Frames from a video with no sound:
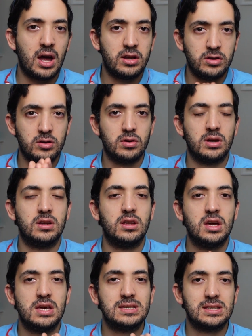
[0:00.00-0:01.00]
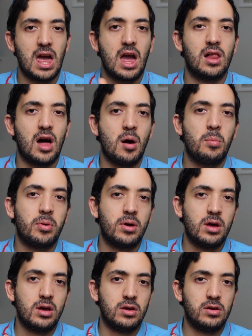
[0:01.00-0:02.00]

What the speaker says: and you can scale up